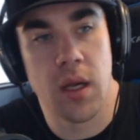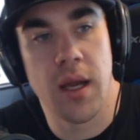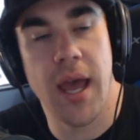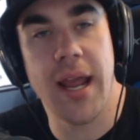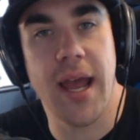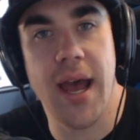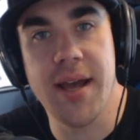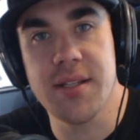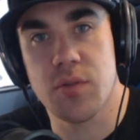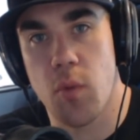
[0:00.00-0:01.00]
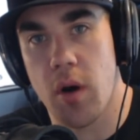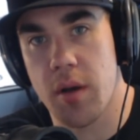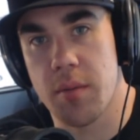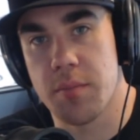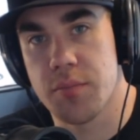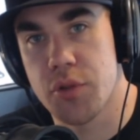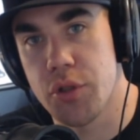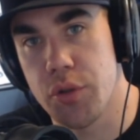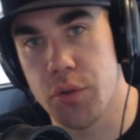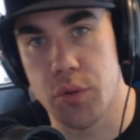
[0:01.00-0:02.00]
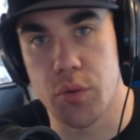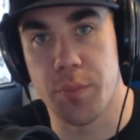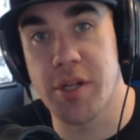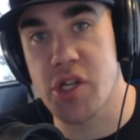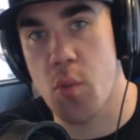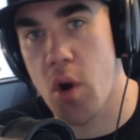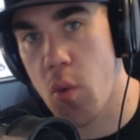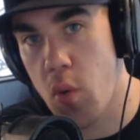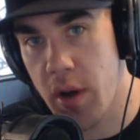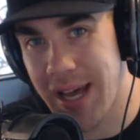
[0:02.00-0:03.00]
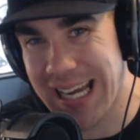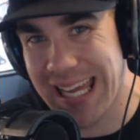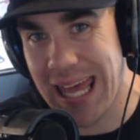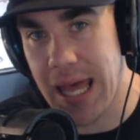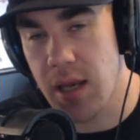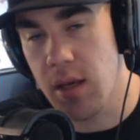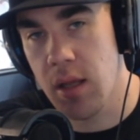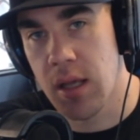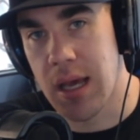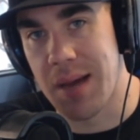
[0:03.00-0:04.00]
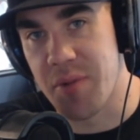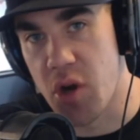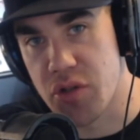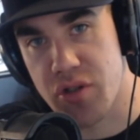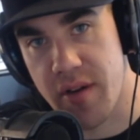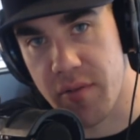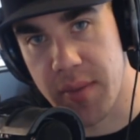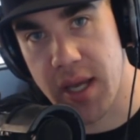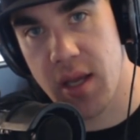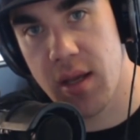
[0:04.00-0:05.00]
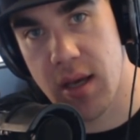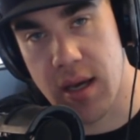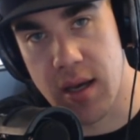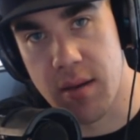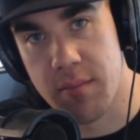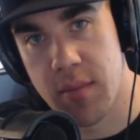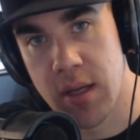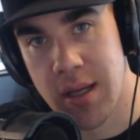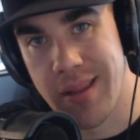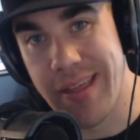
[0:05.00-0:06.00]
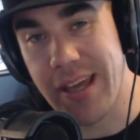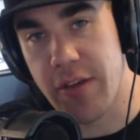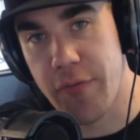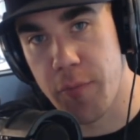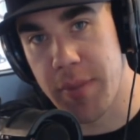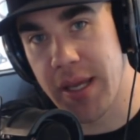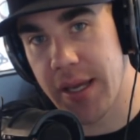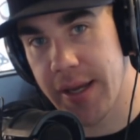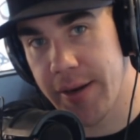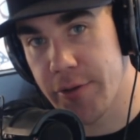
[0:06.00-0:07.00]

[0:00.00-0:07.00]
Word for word: Hey guys, welcome to Pitching 101 again. I'm your host, Trevor May. Um, thank you for being here.